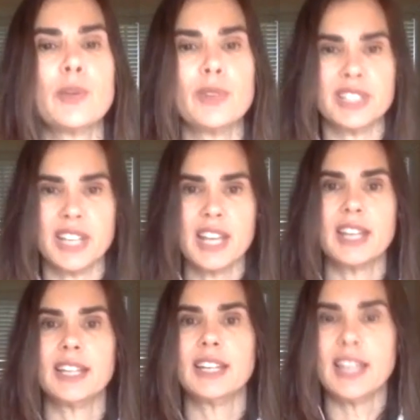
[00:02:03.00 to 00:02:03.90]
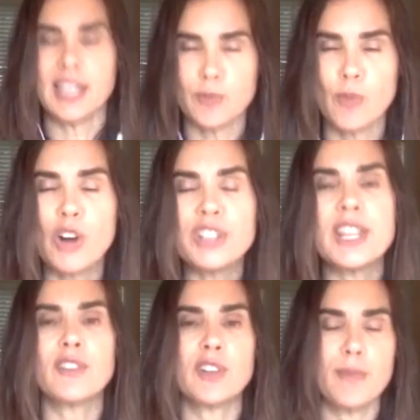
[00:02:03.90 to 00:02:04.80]
words, more
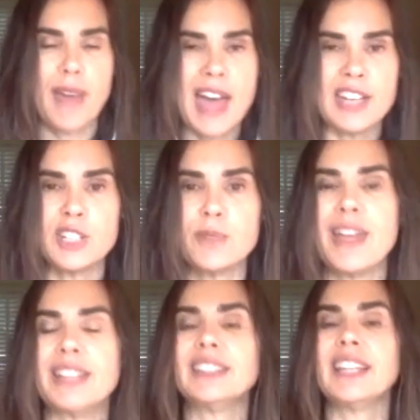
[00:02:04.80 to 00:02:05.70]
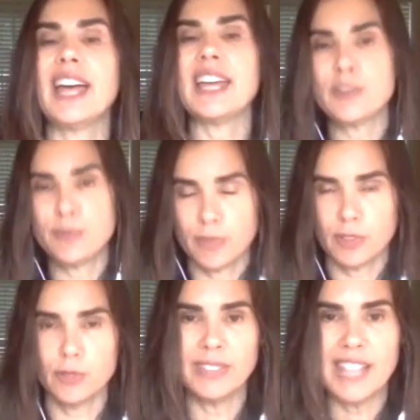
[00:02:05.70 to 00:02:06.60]
self-compassion meant less,
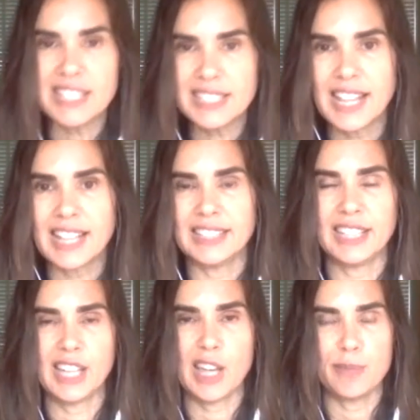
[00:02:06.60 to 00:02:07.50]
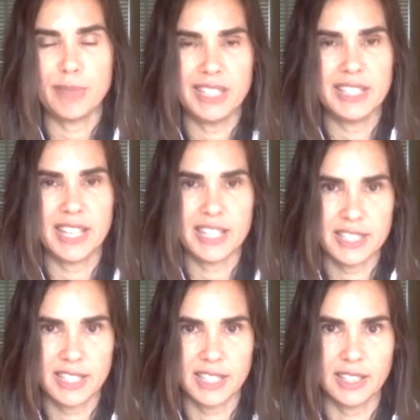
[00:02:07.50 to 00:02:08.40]
less likely to get P T S
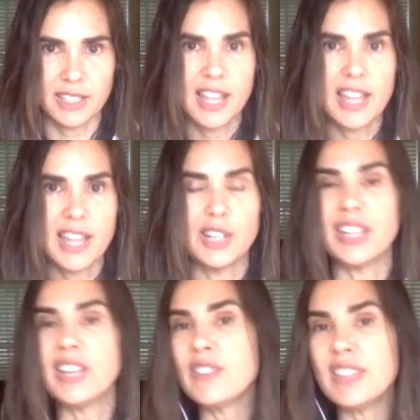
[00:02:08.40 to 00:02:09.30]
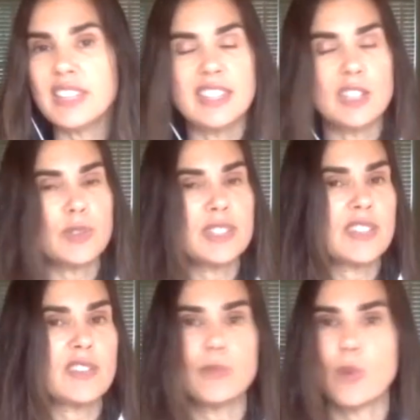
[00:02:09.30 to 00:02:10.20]
D. Yeah. You know, even, and this was
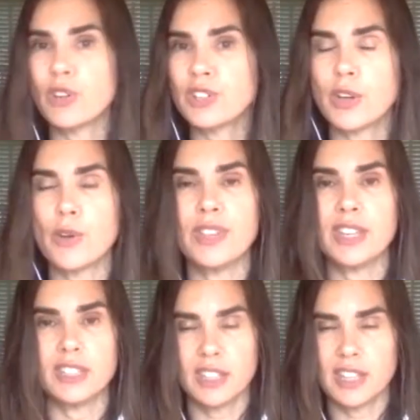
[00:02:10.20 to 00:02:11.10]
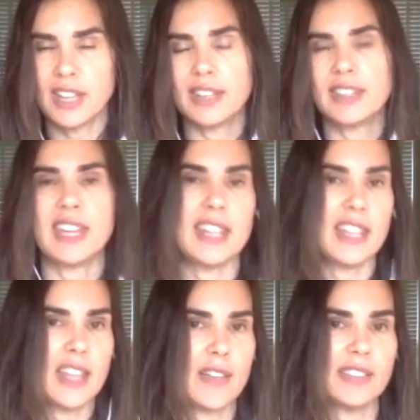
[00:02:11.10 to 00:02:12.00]
even more so than, than, than
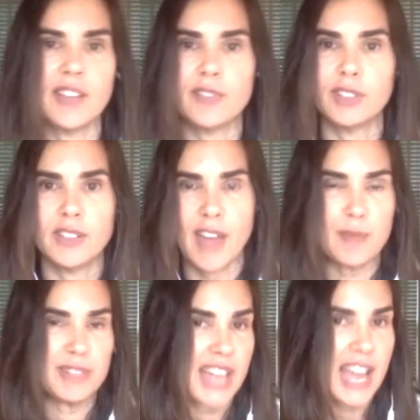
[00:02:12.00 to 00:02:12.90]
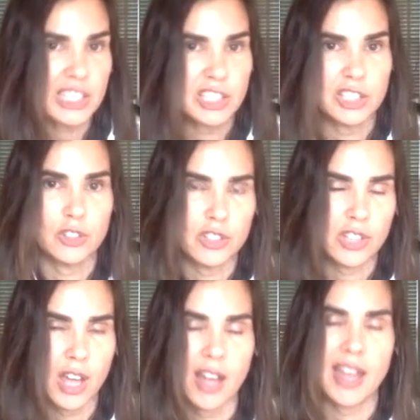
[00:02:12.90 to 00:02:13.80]
a level of how much action you
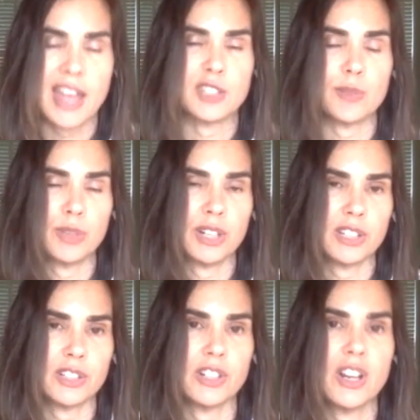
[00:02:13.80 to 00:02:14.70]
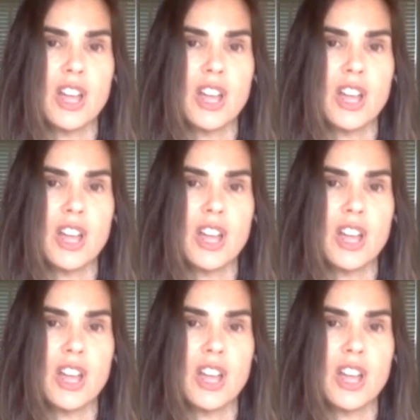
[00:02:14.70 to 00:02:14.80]
saw as a predictor.